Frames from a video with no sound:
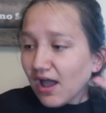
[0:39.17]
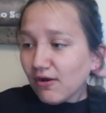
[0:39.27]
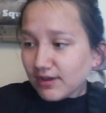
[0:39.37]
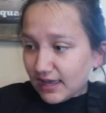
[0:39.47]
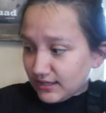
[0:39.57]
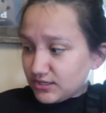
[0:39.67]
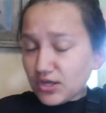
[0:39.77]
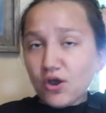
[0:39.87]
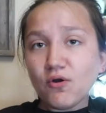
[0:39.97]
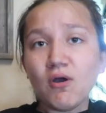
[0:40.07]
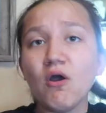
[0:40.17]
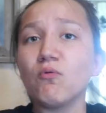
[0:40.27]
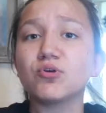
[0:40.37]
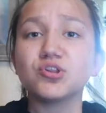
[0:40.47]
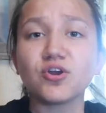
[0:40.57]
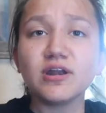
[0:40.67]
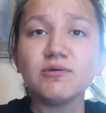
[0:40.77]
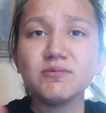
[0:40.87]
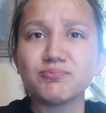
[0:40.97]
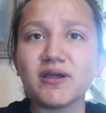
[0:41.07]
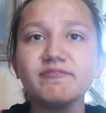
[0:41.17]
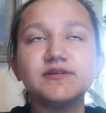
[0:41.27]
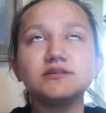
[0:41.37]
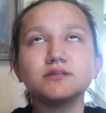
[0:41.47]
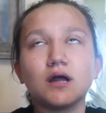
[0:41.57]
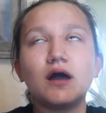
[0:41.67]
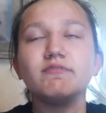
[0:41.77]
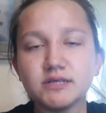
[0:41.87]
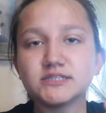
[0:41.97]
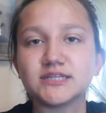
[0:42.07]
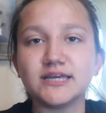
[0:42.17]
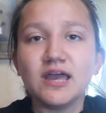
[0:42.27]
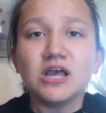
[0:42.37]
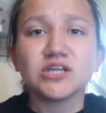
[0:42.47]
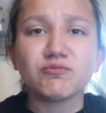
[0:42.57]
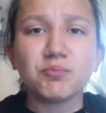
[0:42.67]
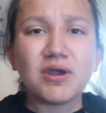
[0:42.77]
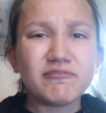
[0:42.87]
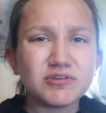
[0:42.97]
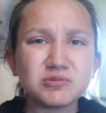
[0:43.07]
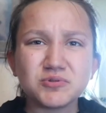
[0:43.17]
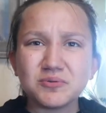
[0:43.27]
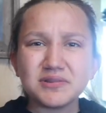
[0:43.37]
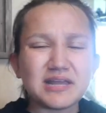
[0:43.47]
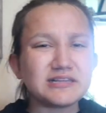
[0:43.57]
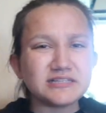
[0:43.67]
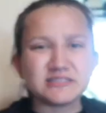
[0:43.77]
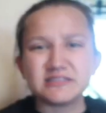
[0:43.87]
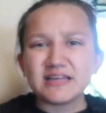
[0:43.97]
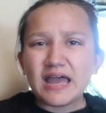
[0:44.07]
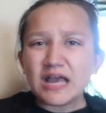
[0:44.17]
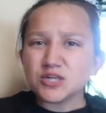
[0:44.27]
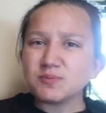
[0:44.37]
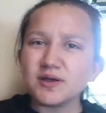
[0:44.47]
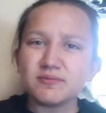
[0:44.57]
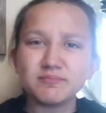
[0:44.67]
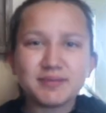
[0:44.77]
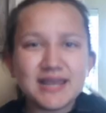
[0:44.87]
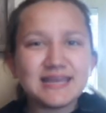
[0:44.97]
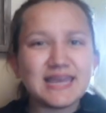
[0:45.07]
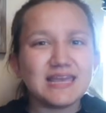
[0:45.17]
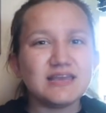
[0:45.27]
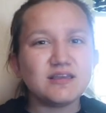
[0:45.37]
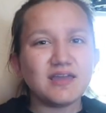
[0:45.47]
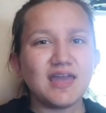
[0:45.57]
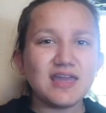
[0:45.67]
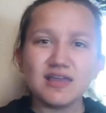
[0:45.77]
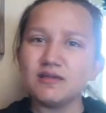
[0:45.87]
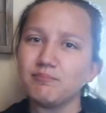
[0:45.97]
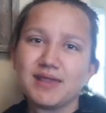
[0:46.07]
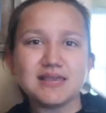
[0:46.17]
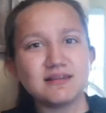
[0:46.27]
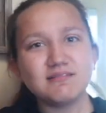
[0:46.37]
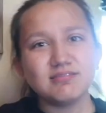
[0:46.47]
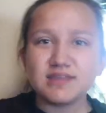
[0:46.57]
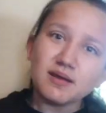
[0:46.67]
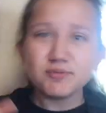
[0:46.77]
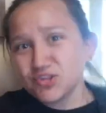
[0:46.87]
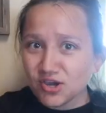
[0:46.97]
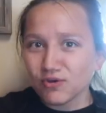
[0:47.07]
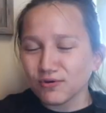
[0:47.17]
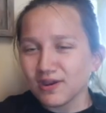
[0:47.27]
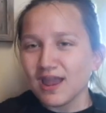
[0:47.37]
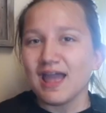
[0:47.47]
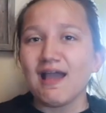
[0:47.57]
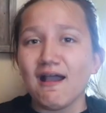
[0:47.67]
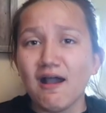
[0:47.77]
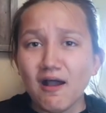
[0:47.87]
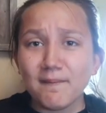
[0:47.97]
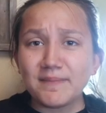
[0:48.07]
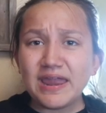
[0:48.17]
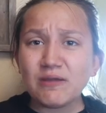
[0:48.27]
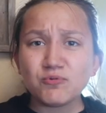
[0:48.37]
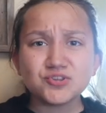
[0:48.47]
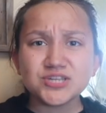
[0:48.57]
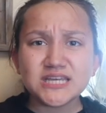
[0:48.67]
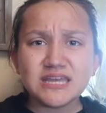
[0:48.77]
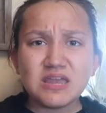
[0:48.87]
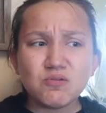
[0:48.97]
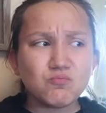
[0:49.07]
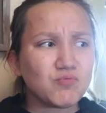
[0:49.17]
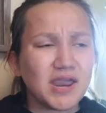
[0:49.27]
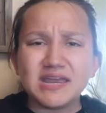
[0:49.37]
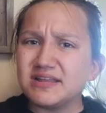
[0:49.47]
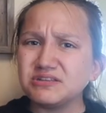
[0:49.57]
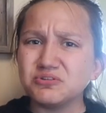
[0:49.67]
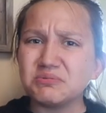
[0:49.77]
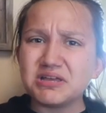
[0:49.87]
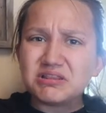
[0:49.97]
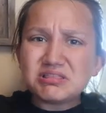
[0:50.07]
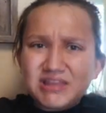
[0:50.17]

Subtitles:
Okay, so we're starting with breakfast, obviously. So for breakfast, we're doing like this hash brown pancake, egg, bacon thingamajigger. And we're just gonna get right into it.